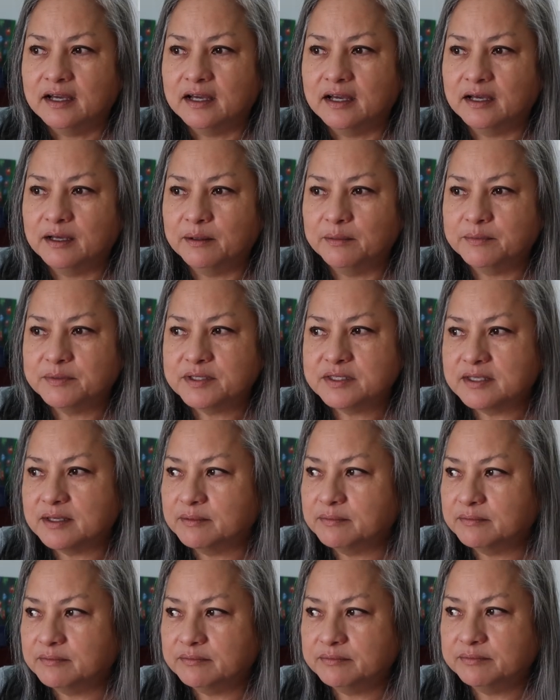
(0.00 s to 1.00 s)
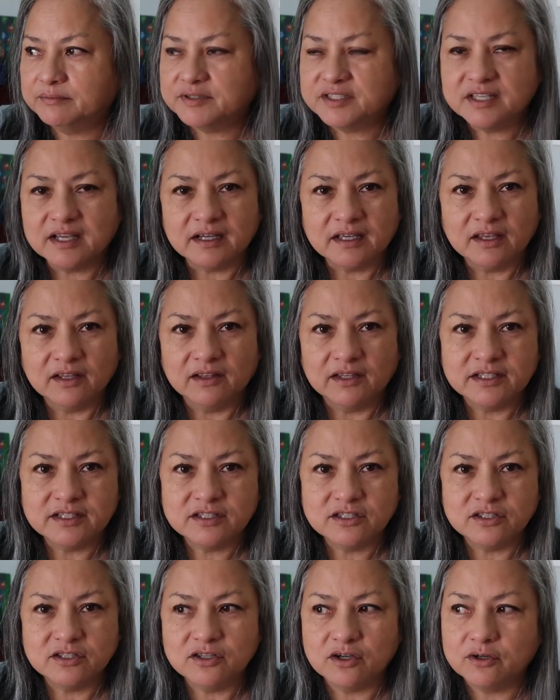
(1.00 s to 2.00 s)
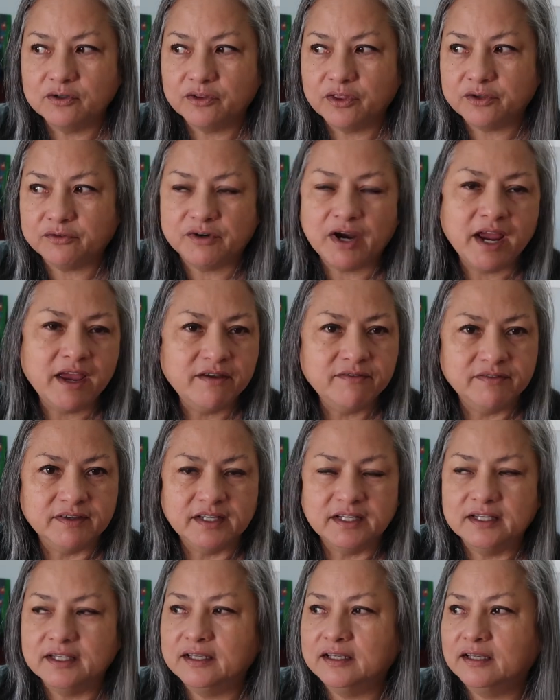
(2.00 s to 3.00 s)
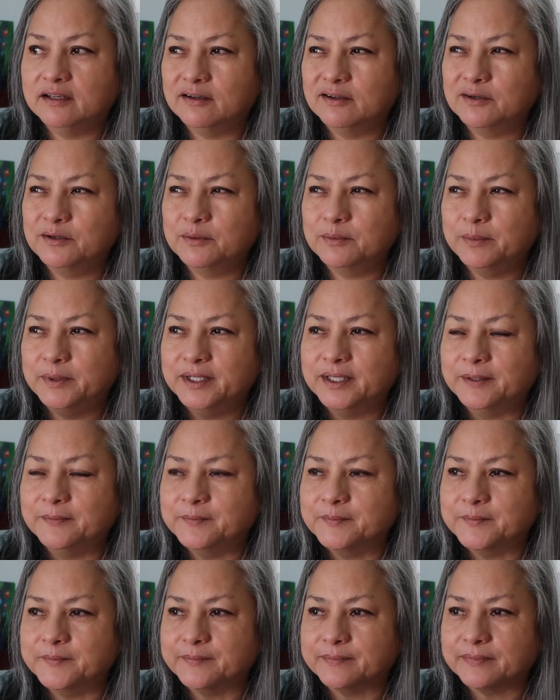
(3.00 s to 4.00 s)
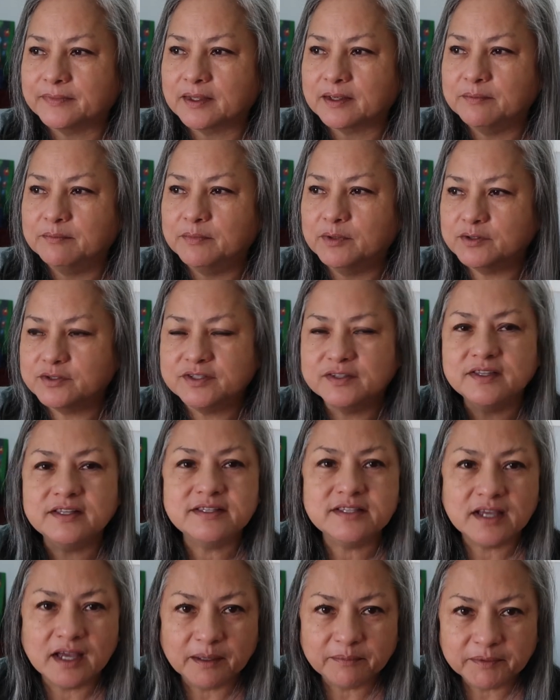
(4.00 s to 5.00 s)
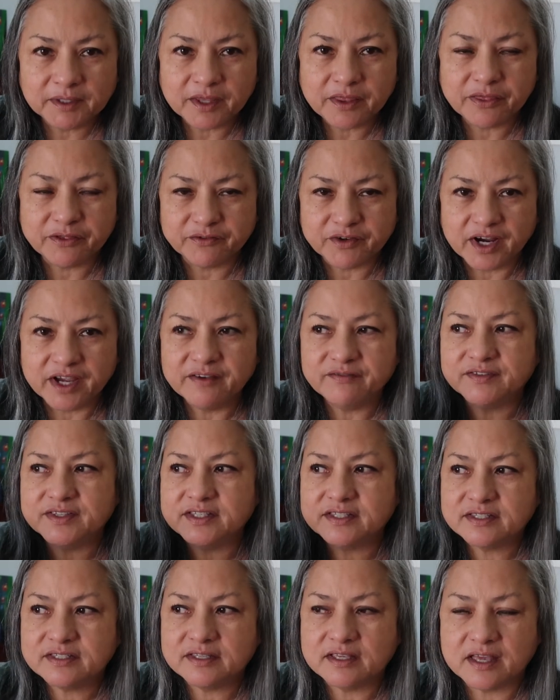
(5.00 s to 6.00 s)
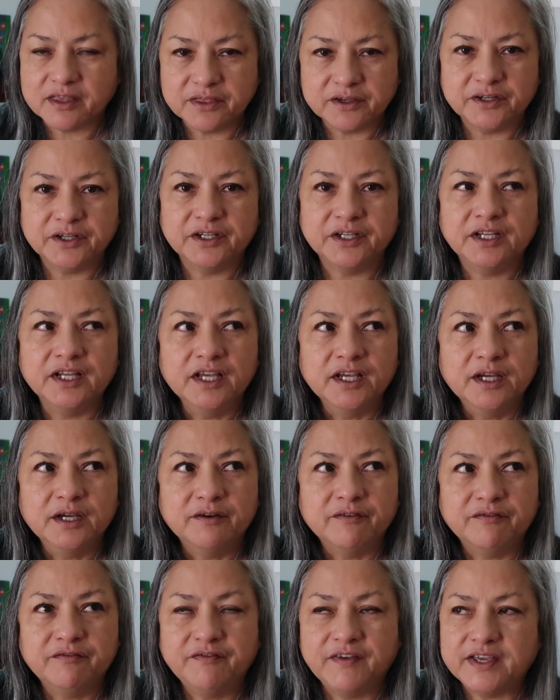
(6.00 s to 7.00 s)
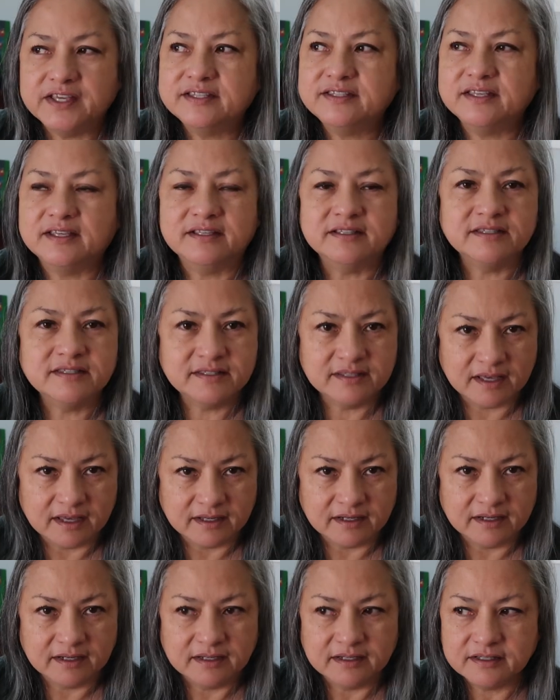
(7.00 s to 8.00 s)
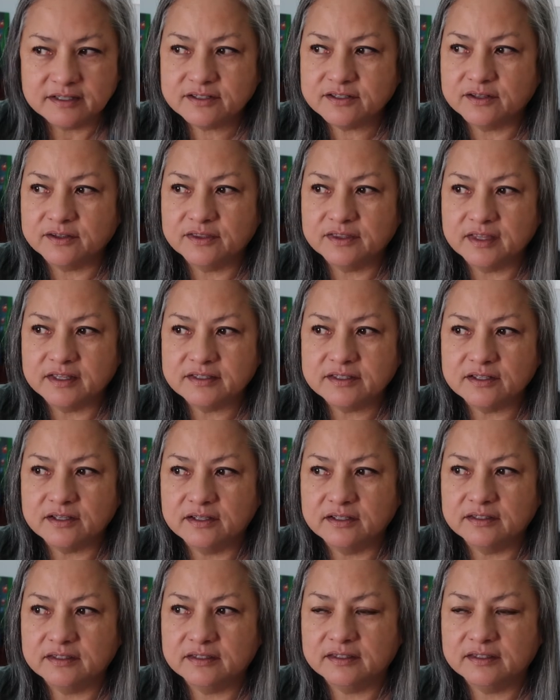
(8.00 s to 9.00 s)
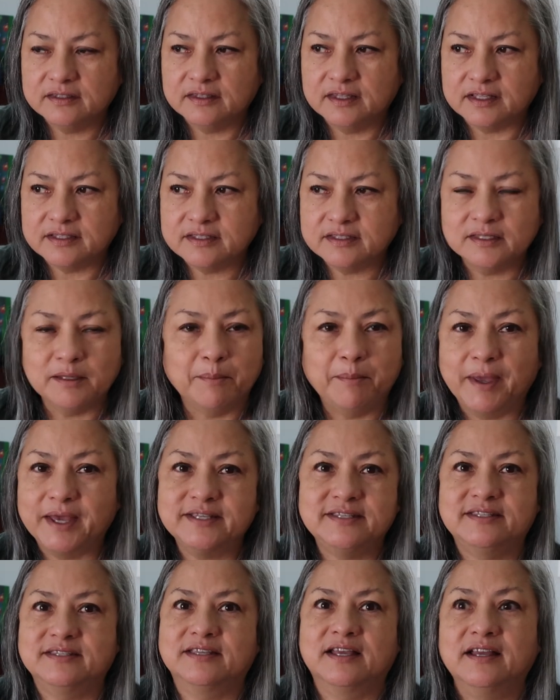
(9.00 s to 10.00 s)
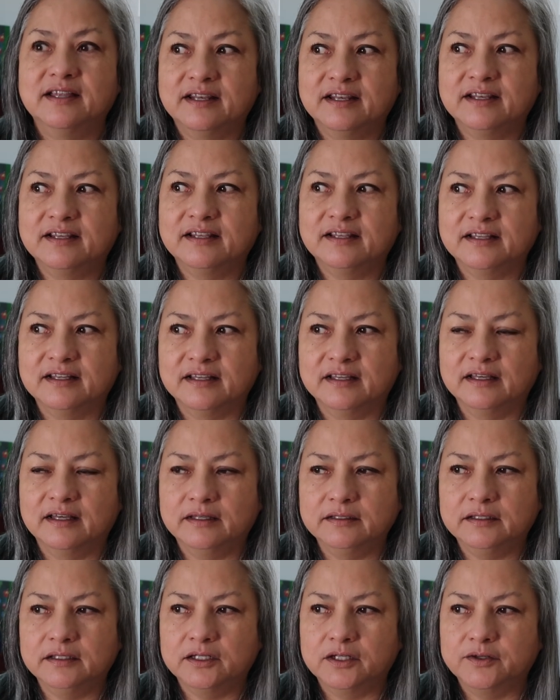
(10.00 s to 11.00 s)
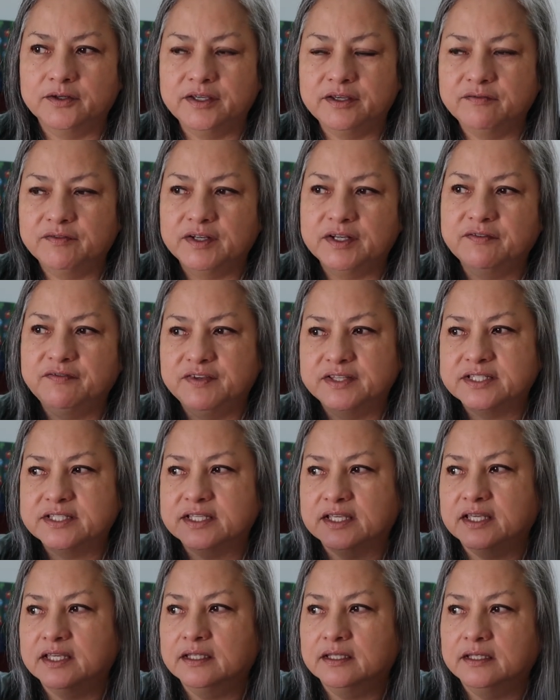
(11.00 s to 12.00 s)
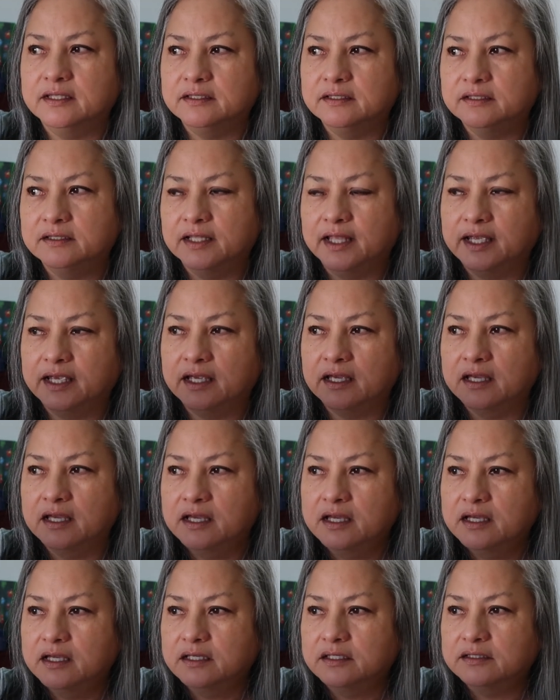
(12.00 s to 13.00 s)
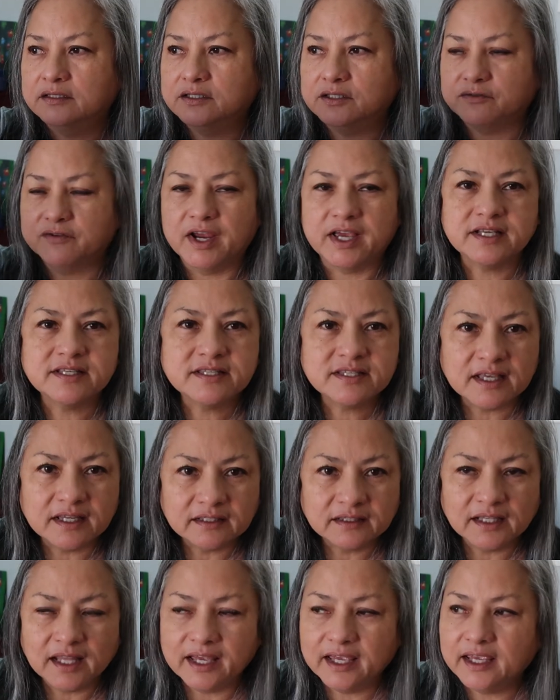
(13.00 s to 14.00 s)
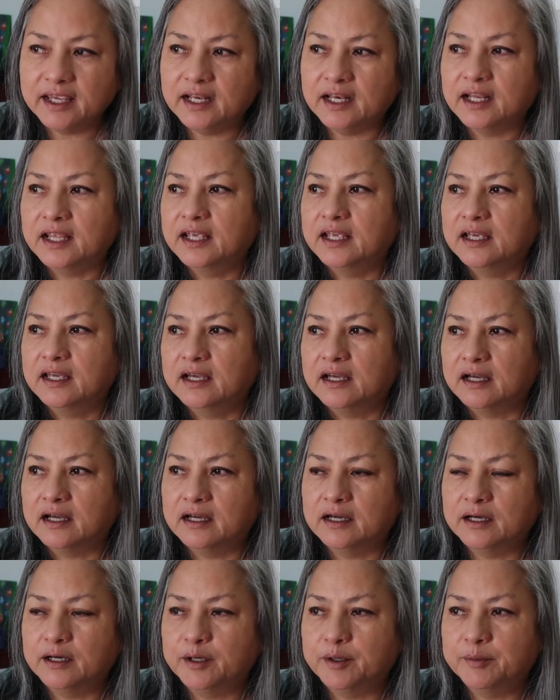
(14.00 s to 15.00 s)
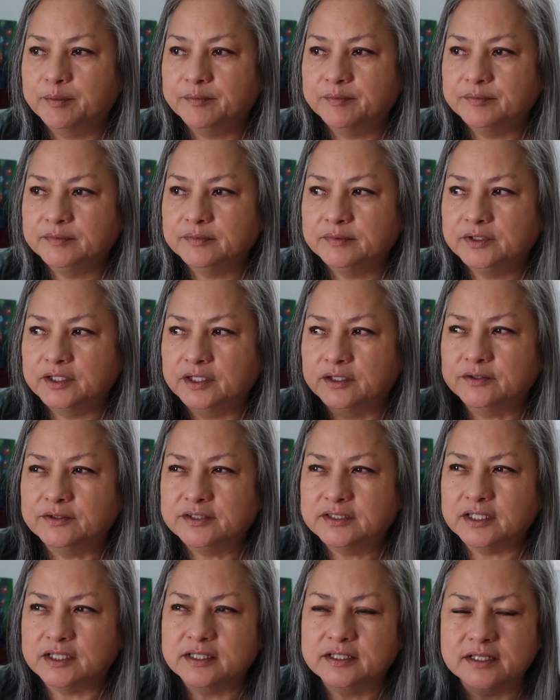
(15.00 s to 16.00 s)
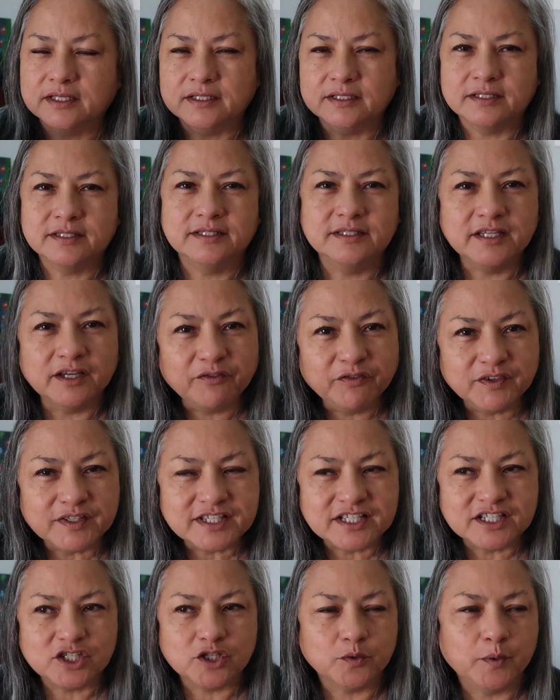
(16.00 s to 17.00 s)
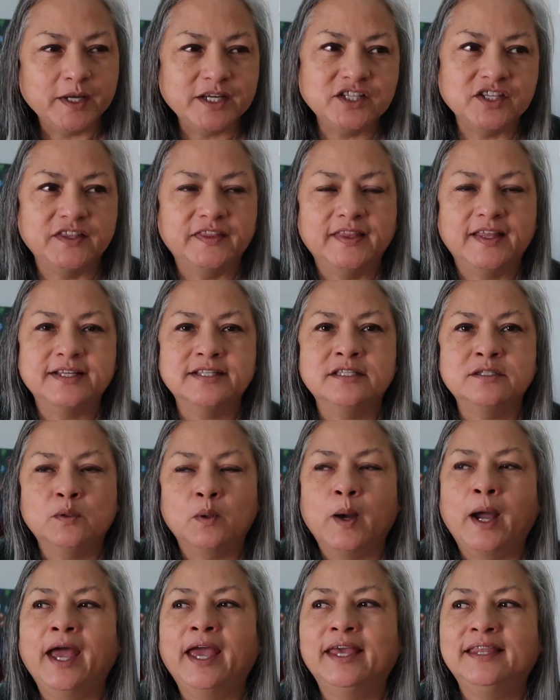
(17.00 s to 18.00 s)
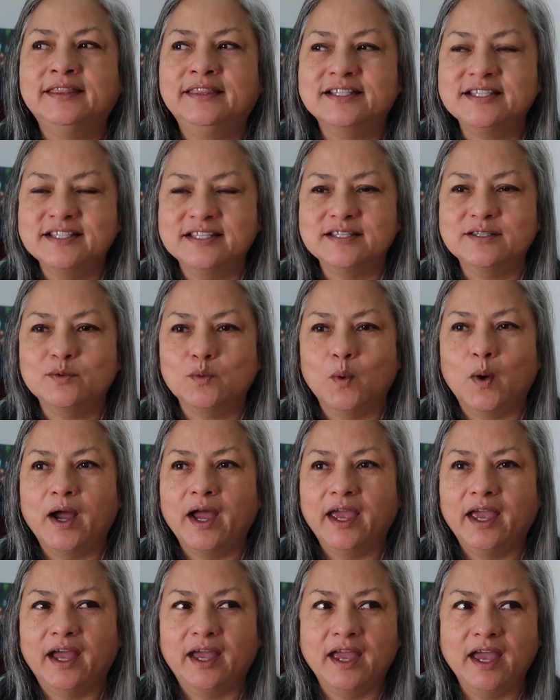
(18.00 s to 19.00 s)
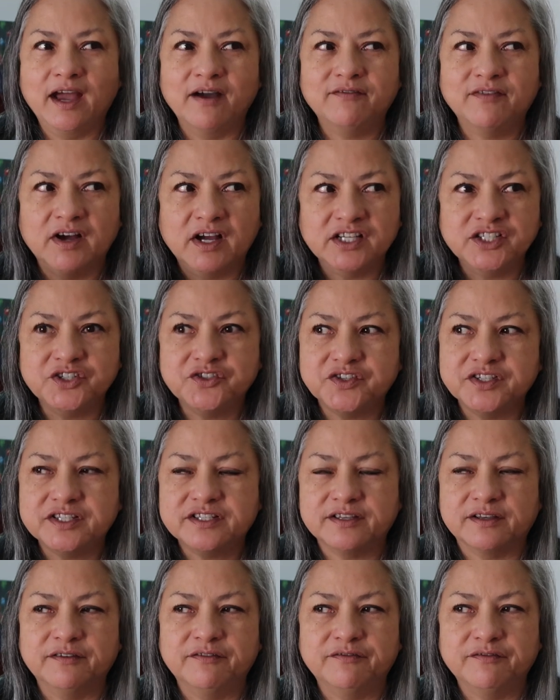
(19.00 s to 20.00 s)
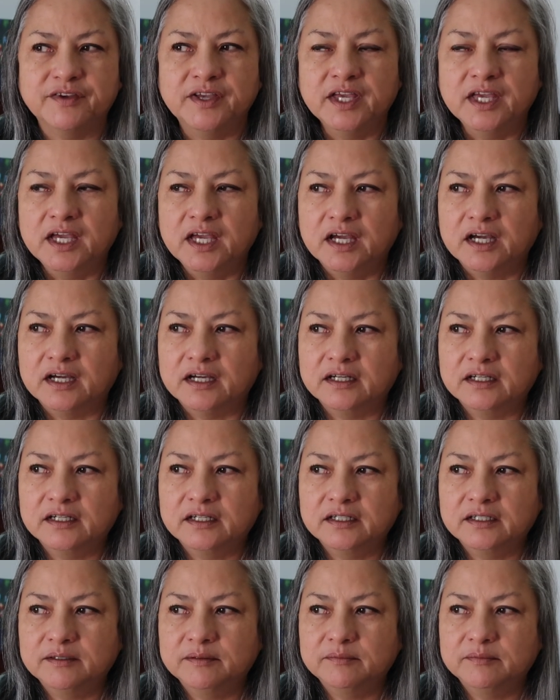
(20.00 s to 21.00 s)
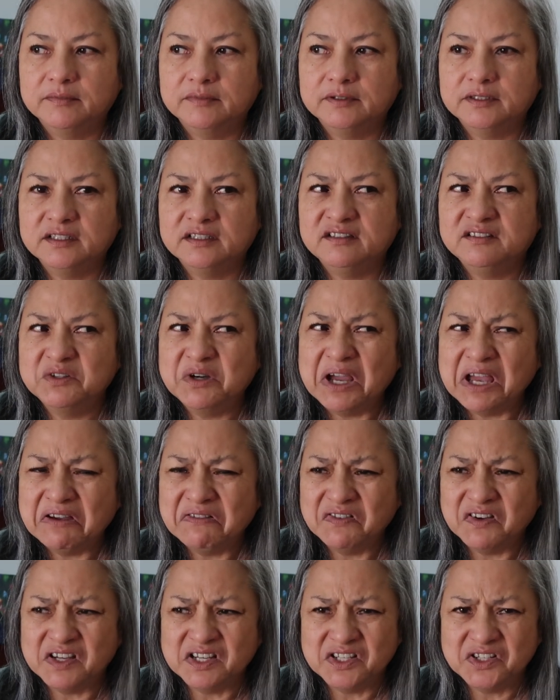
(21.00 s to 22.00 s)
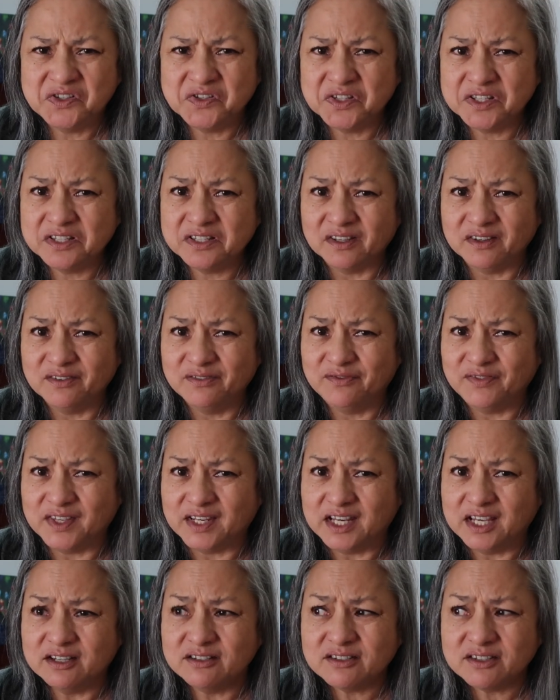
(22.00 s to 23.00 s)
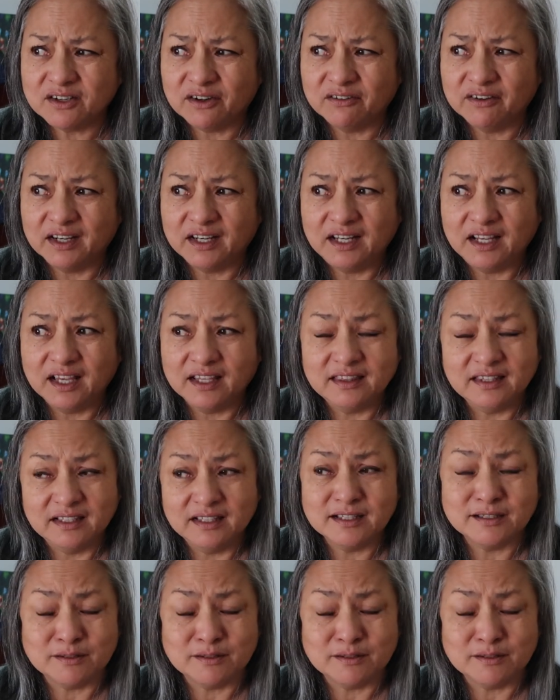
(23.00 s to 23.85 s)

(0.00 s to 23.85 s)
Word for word: um, some succulents don't thrive in it, you know, but most of the time they thrive in southern facing sun. So that's that's the best sun, you know, even if it's it, like direct sunlight, um, you know, it, it's different situation. That's why, this is why I have hundreds of Um, do I have hundreds of videos already? I think